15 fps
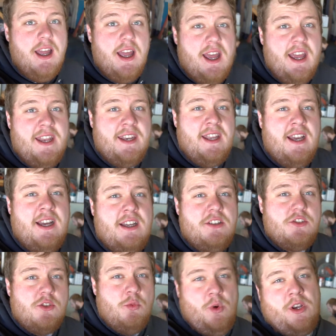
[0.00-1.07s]
And
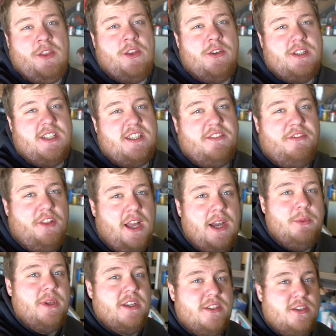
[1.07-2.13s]
so one of those is the
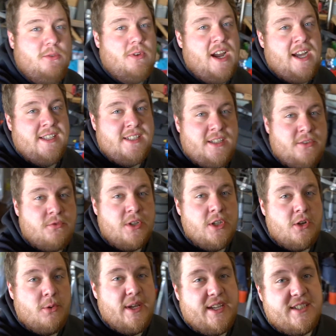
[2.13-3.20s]
flywheel, so Ryan's gonna real
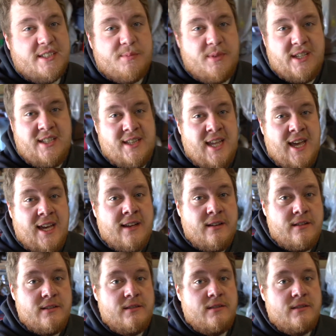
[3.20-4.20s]
quick explain that.